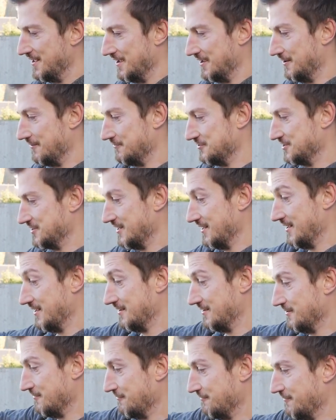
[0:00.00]
And obviously
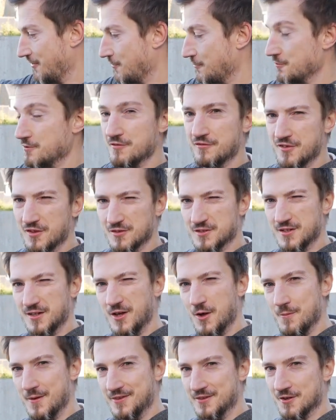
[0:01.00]
your phone feels a
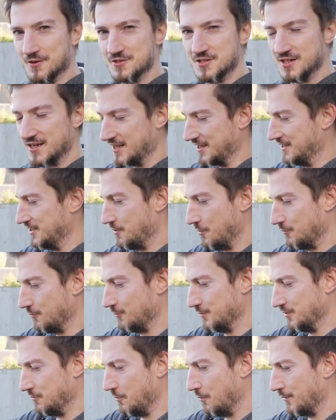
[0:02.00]
little bit dodgy, like you
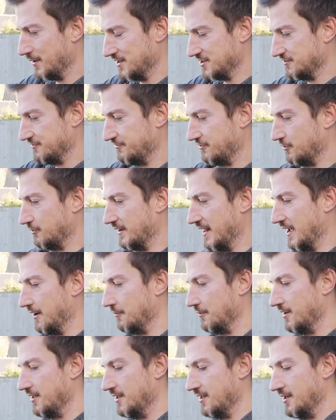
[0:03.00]
wouldn't want it to fall
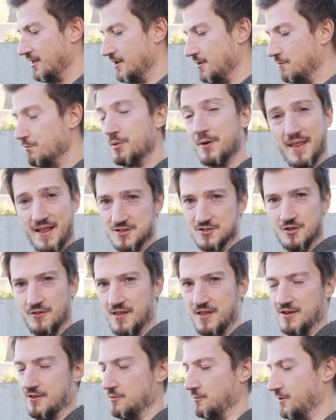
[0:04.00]
out. But that's not
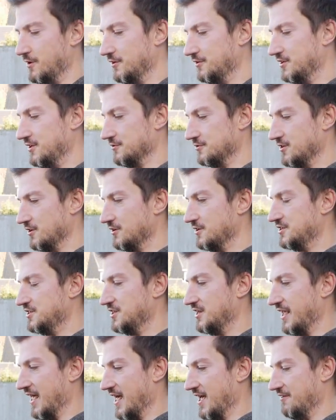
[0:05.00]
the end of the world. You know, as long as
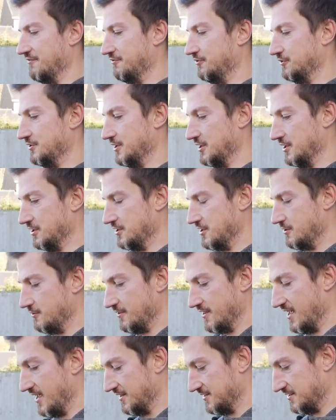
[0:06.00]
you're careful, you could do
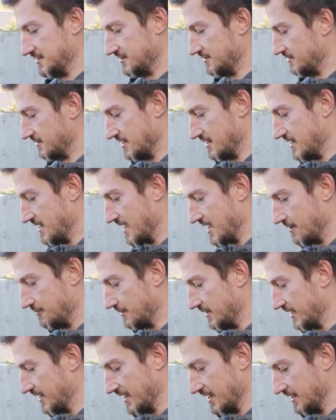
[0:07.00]
this. And now
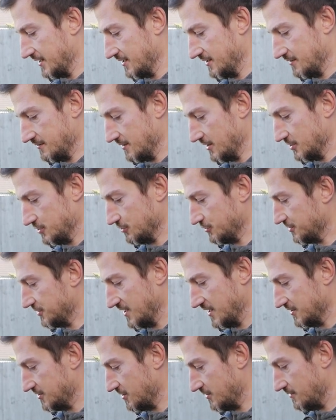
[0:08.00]
like I can adjust
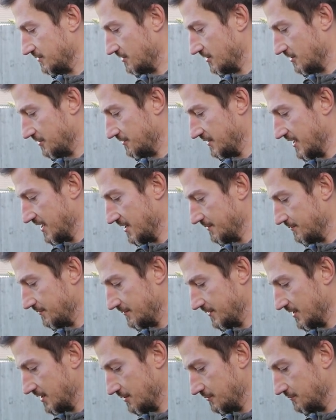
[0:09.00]
things on here,
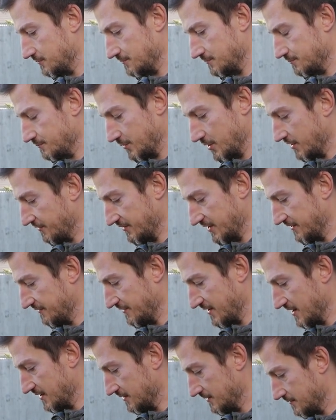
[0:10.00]
you know, perfectly
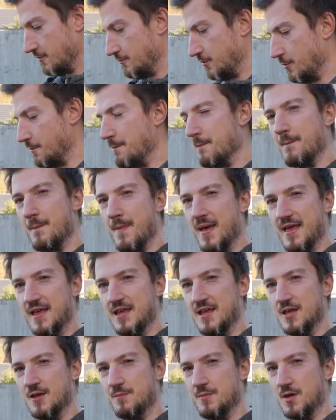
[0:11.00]
fine. But
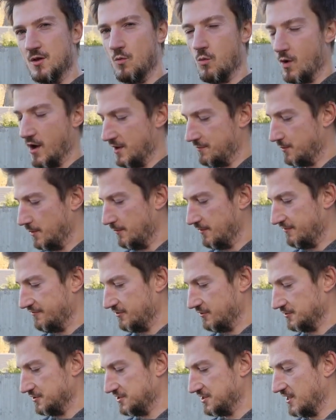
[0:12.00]
maybe what I'd probably
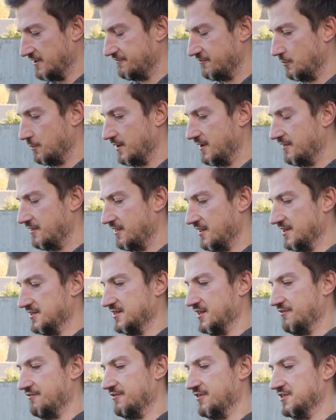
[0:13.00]
feel safer with is
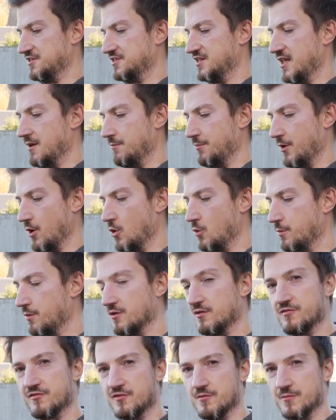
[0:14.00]
if the zip
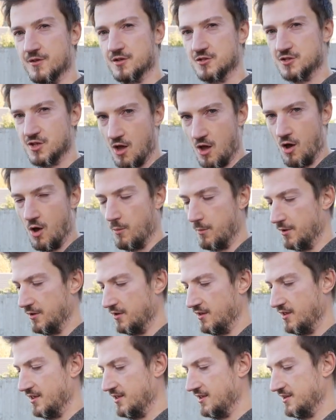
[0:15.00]
opened from the top.
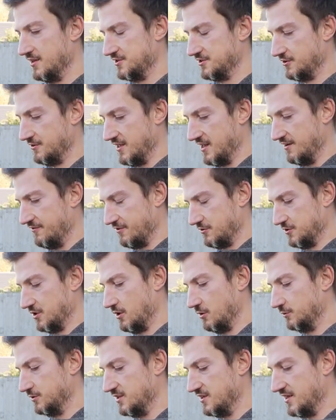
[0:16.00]
So then if I was
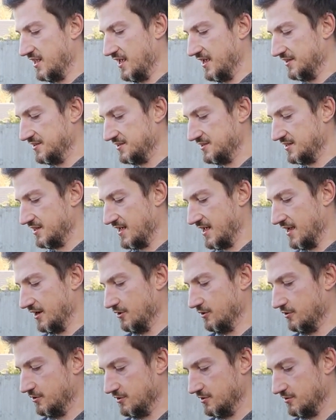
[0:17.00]
holding this, I
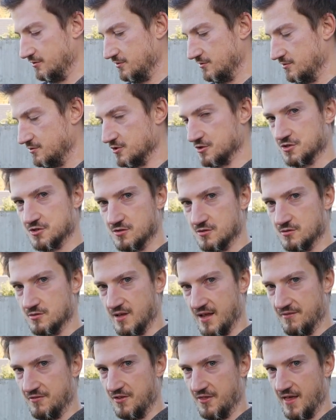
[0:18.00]
could just
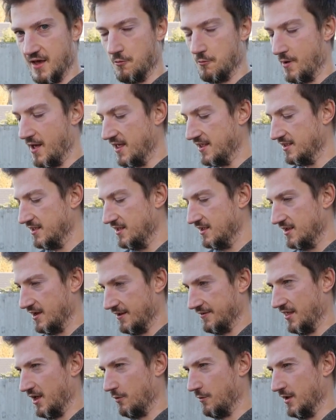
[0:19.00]
have it that way.
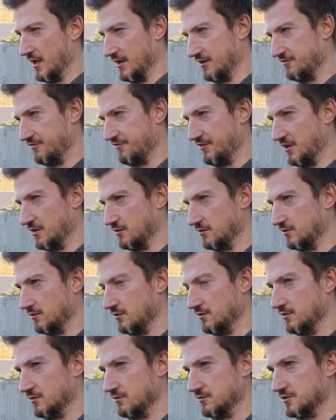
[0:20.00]
And that way I'd feel
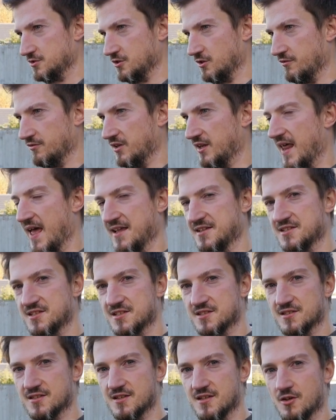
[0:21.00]
sort of
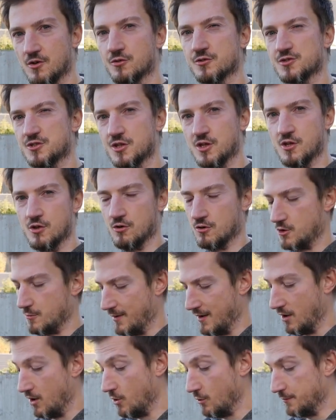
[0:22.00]
less unsecure
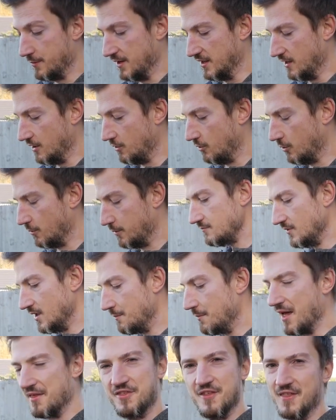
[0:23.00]
about opening it up.
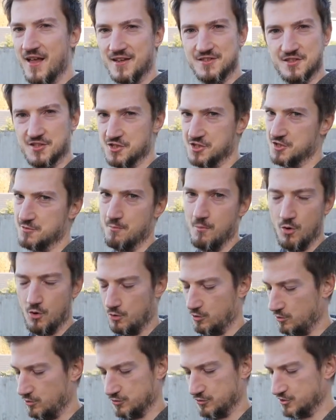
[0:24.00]
But I think that is a
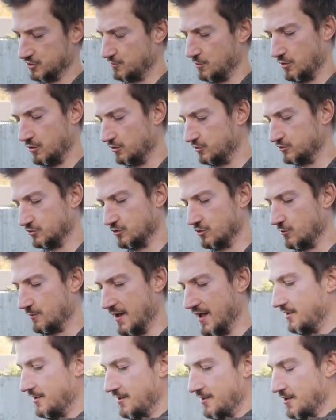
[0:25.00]
small
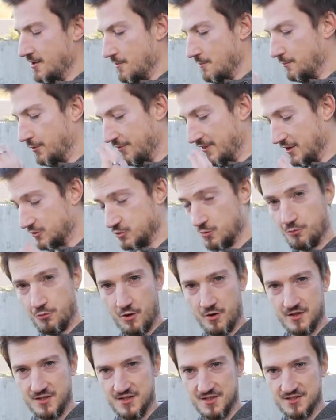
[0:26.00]
drawback. But the actual
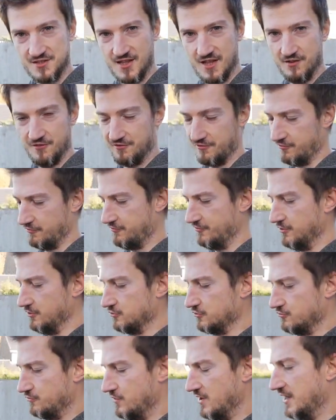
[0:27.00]
product itself
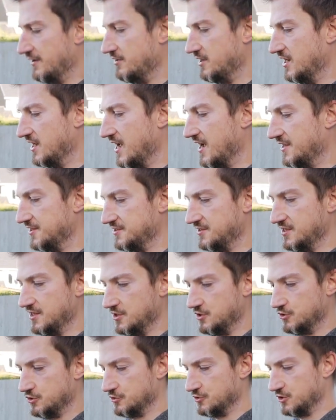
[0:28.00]
feels really, really nice. The
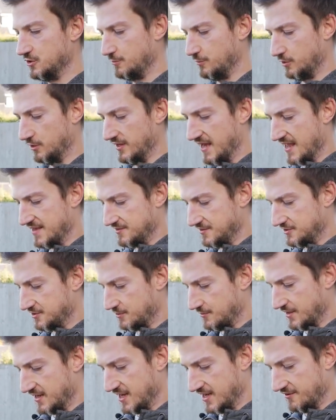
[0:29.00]
adjustable lens,
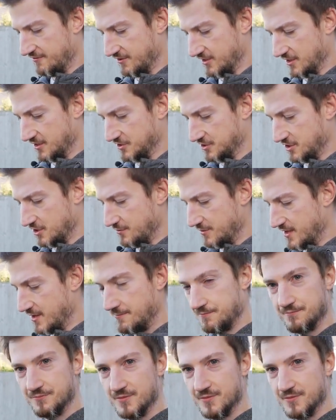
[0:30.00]
so again, if I can show you.